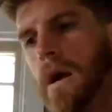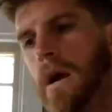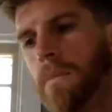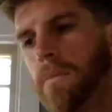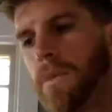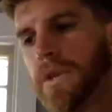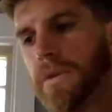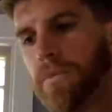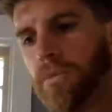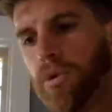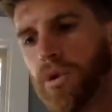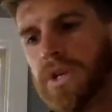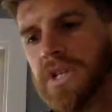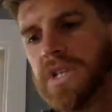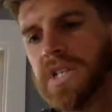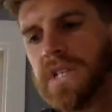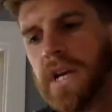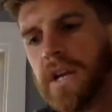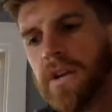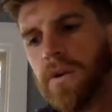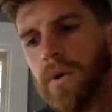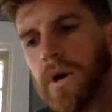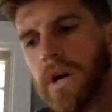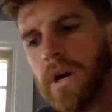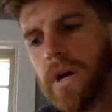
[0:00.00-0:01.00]
But the boy
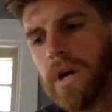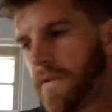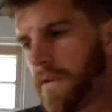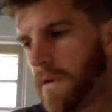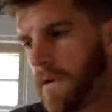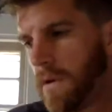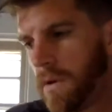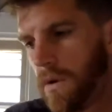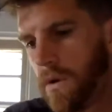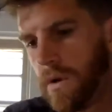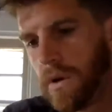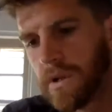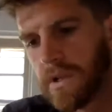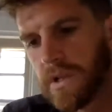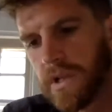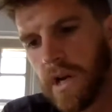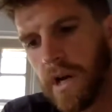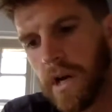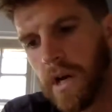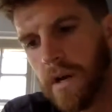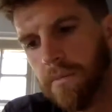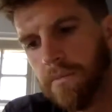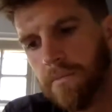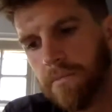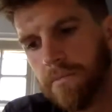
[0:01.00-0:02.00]
stayed away for a long
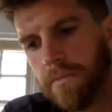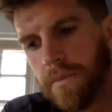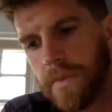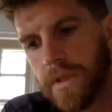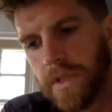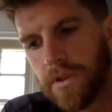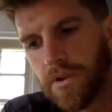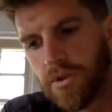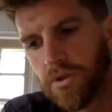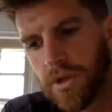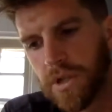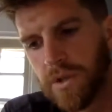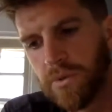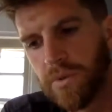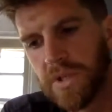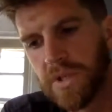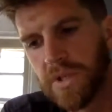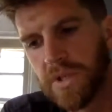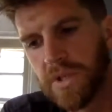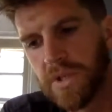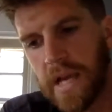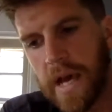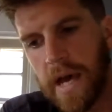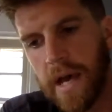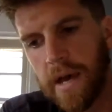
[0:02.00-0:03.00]
time, and the tree
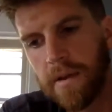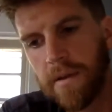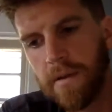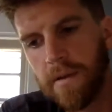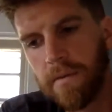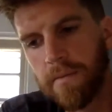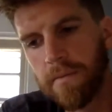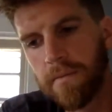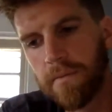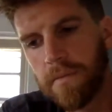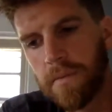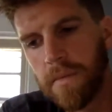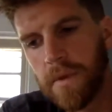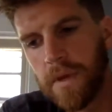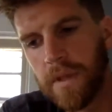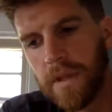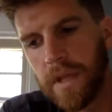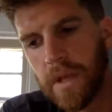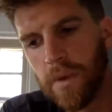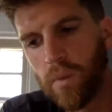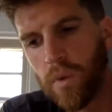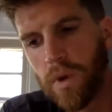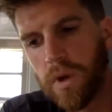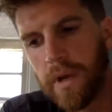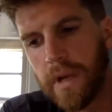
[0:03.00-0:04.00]
was sad. And
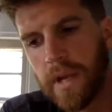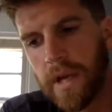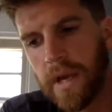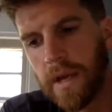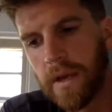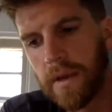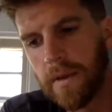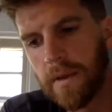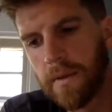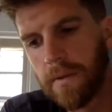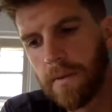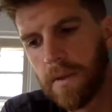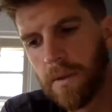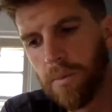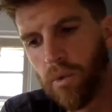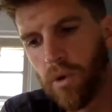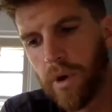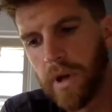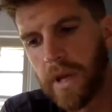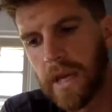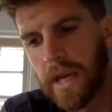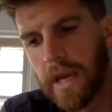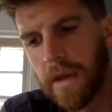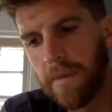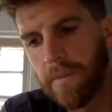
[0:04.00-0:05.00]
then one day, the
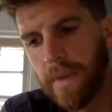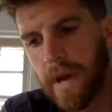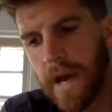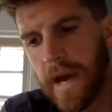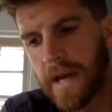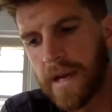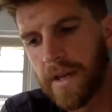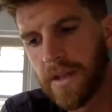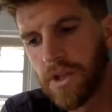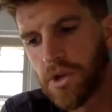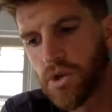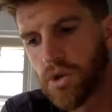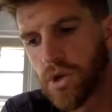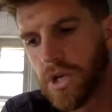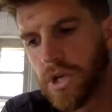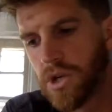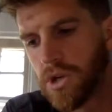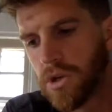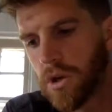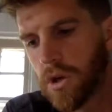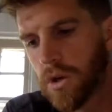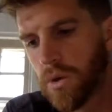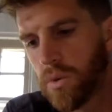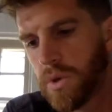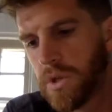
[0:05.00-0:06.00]
boy came back, and the tree
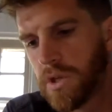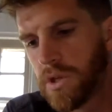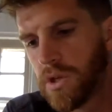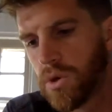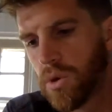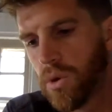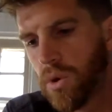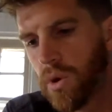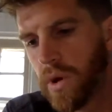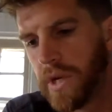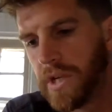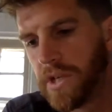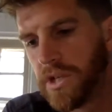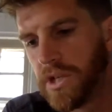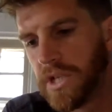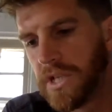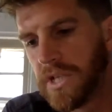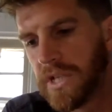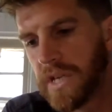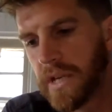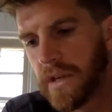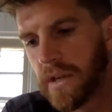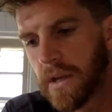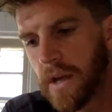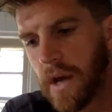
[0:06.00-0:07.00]
shook with joy, and she
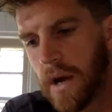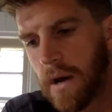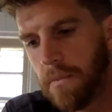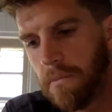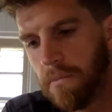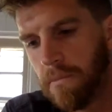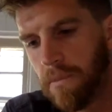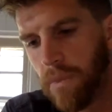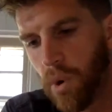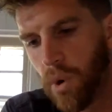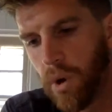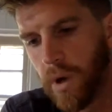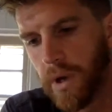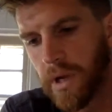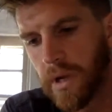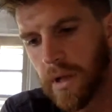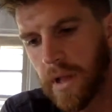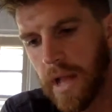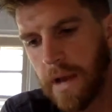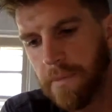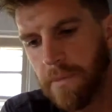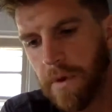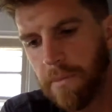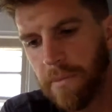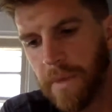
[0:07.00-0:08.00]
said, "Come, boy,
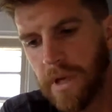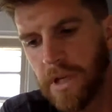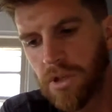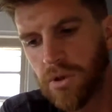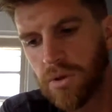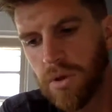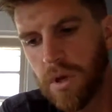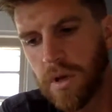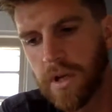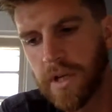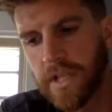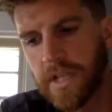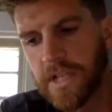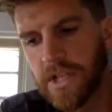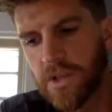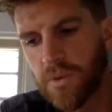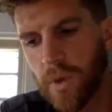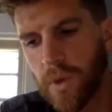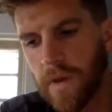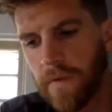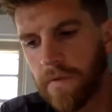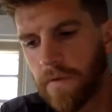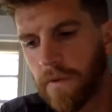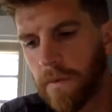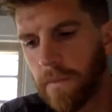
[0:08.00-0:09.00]
climb up my trunk and
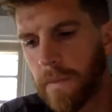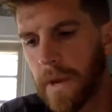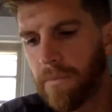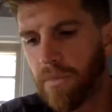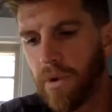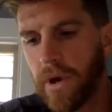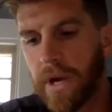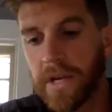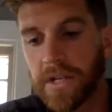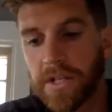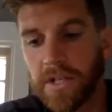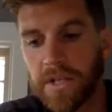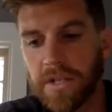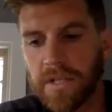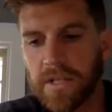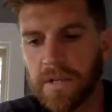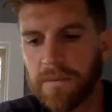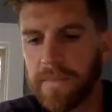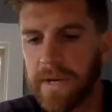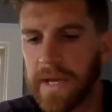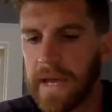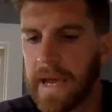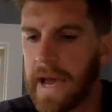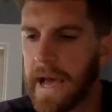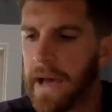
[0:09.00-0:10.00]
swing from my branches and
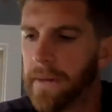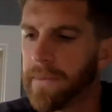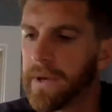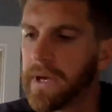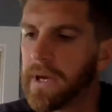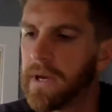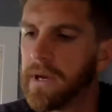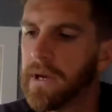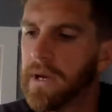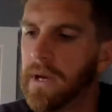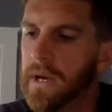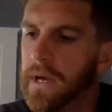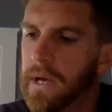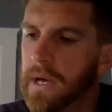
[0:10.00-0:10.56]
be happy."